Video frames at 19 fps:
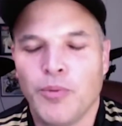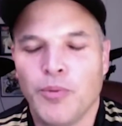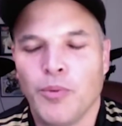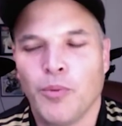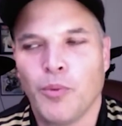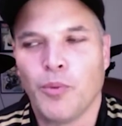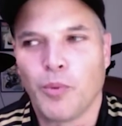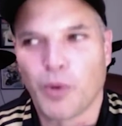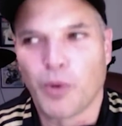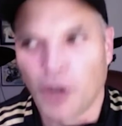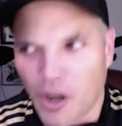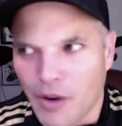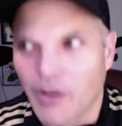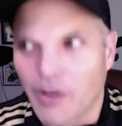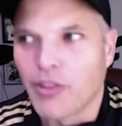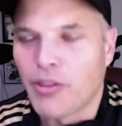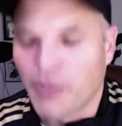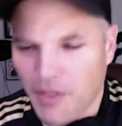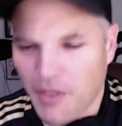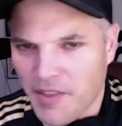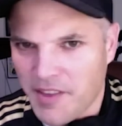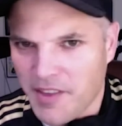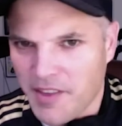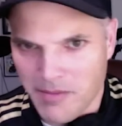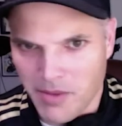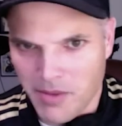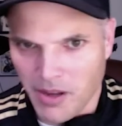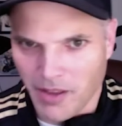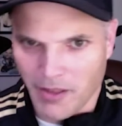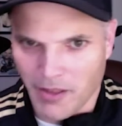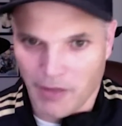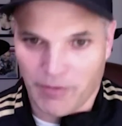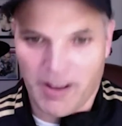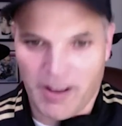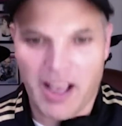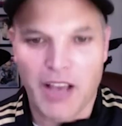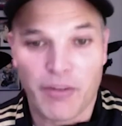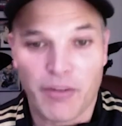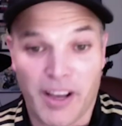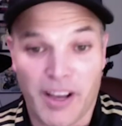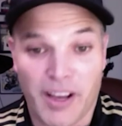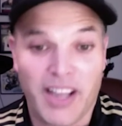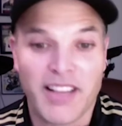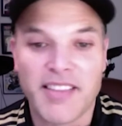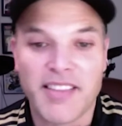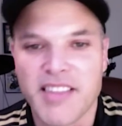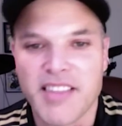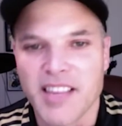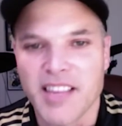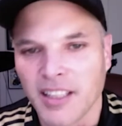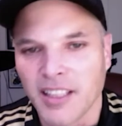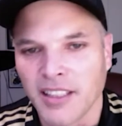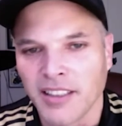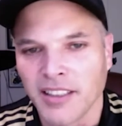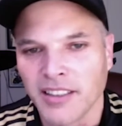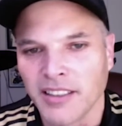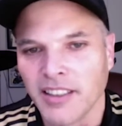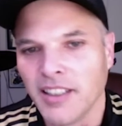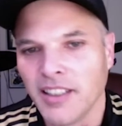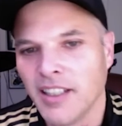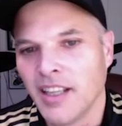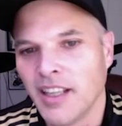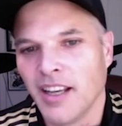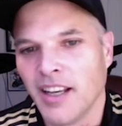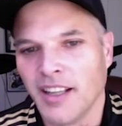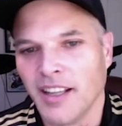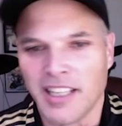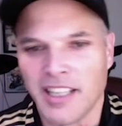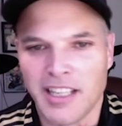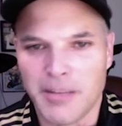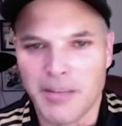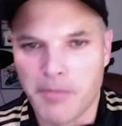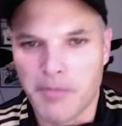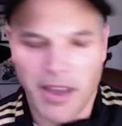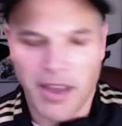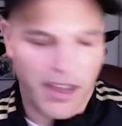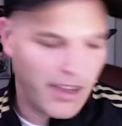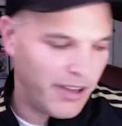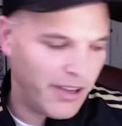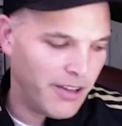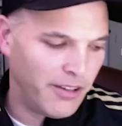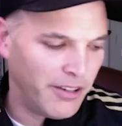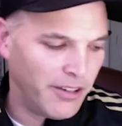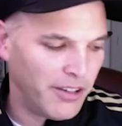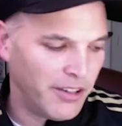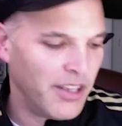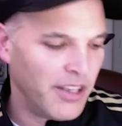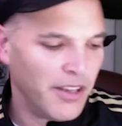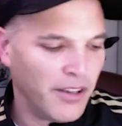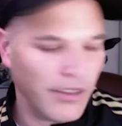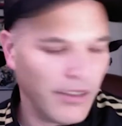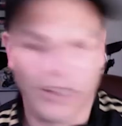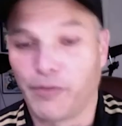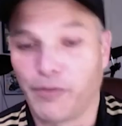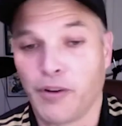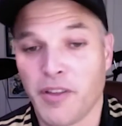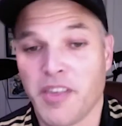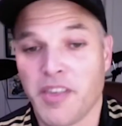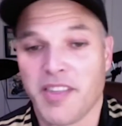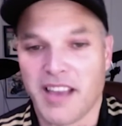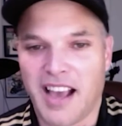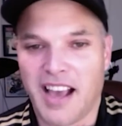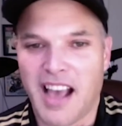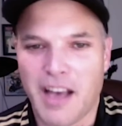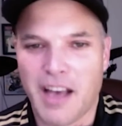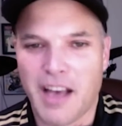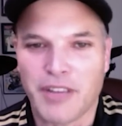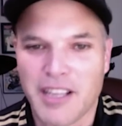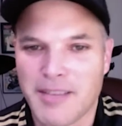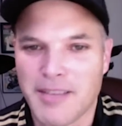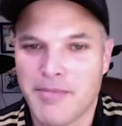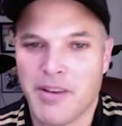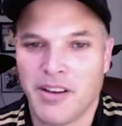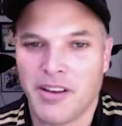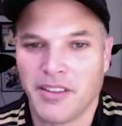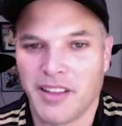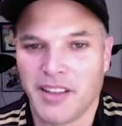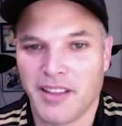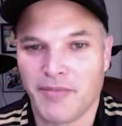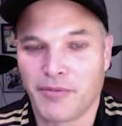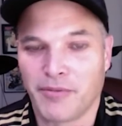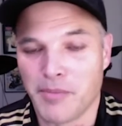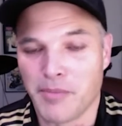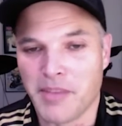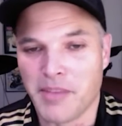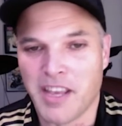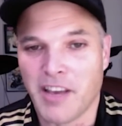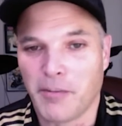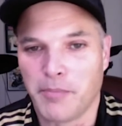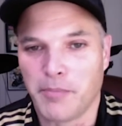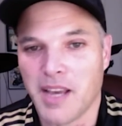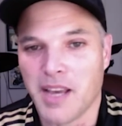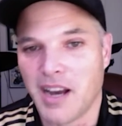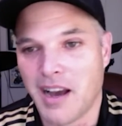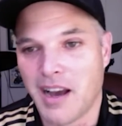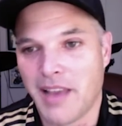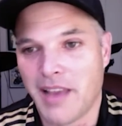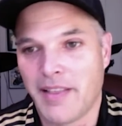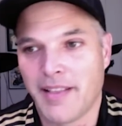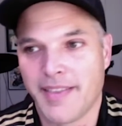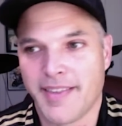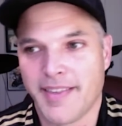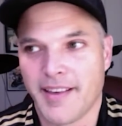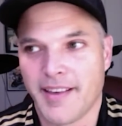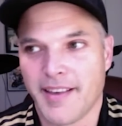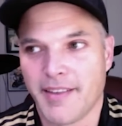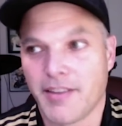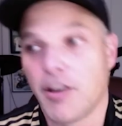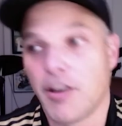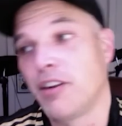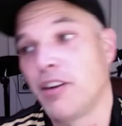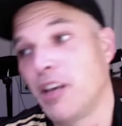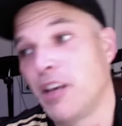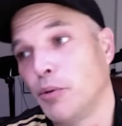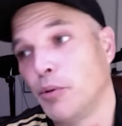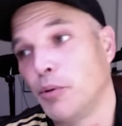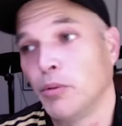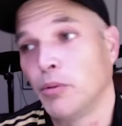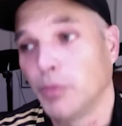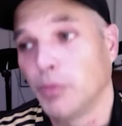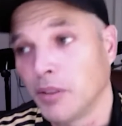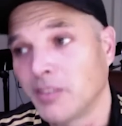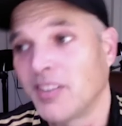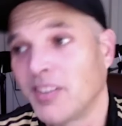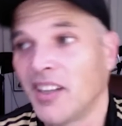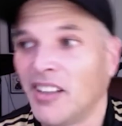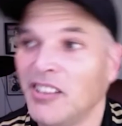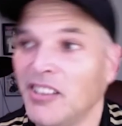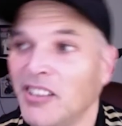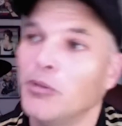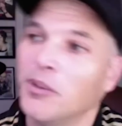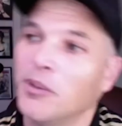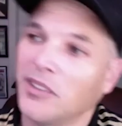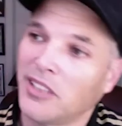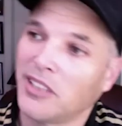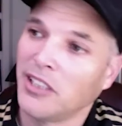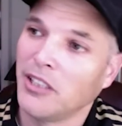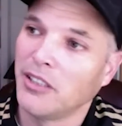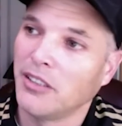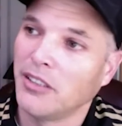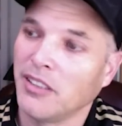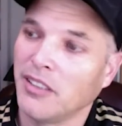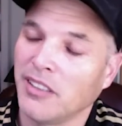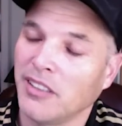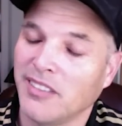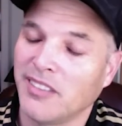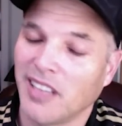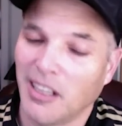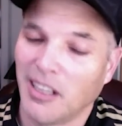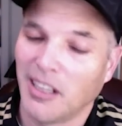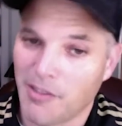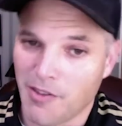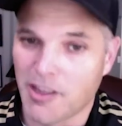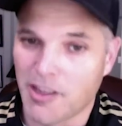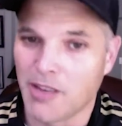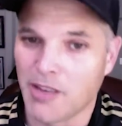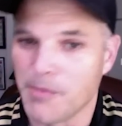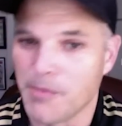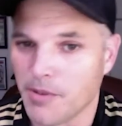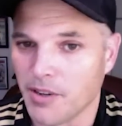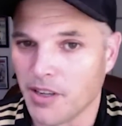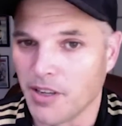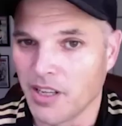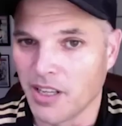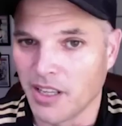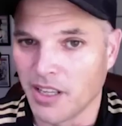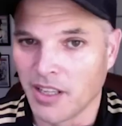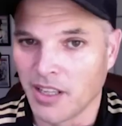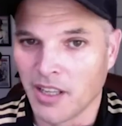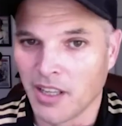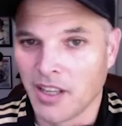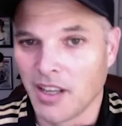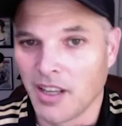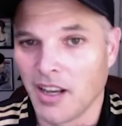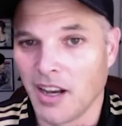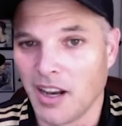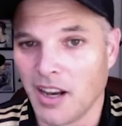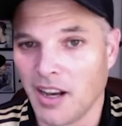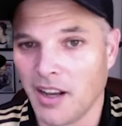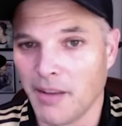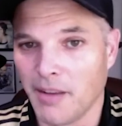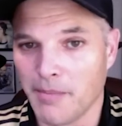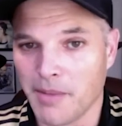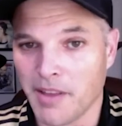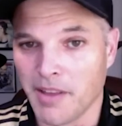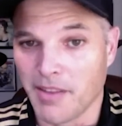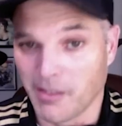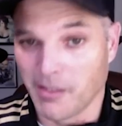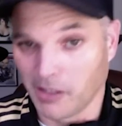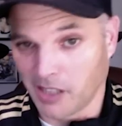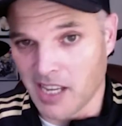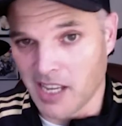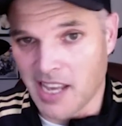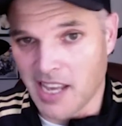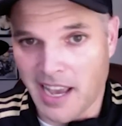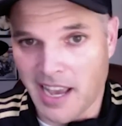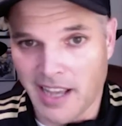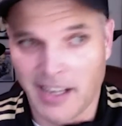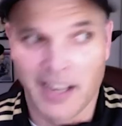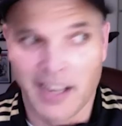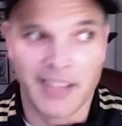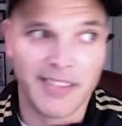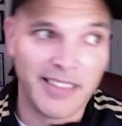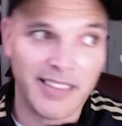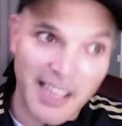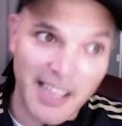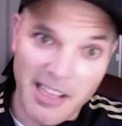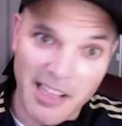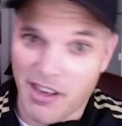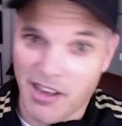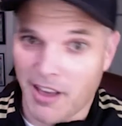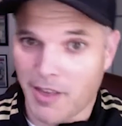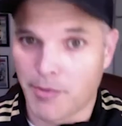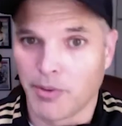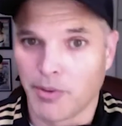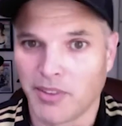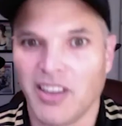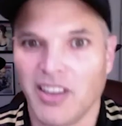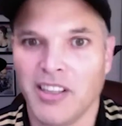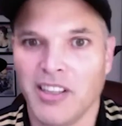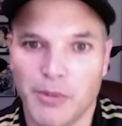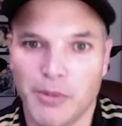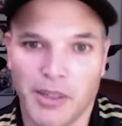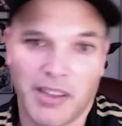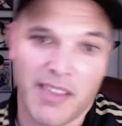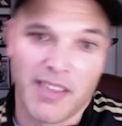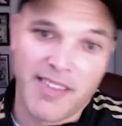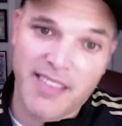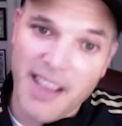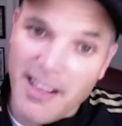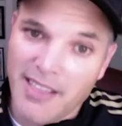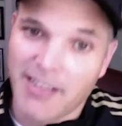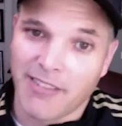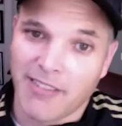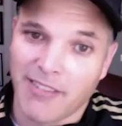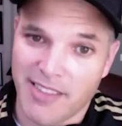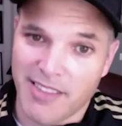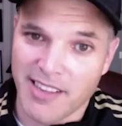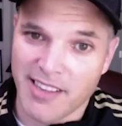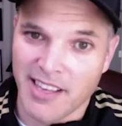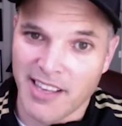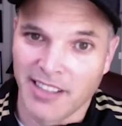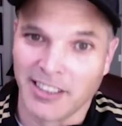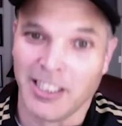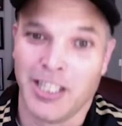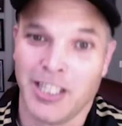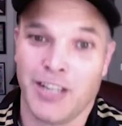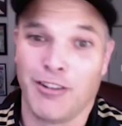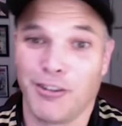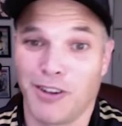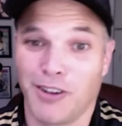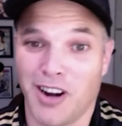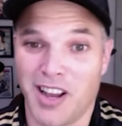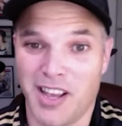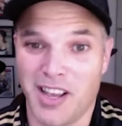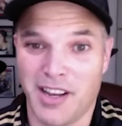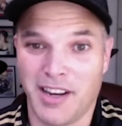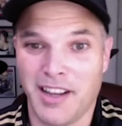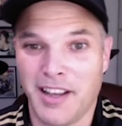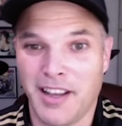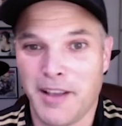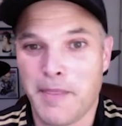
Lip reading: we're going through these emails. If I had seen an email, well, for instance, I have an email that from the FBI that says, okay, we'll tell you what the intelligence community is looking at, and DHS will tell you what the states are seeing, right?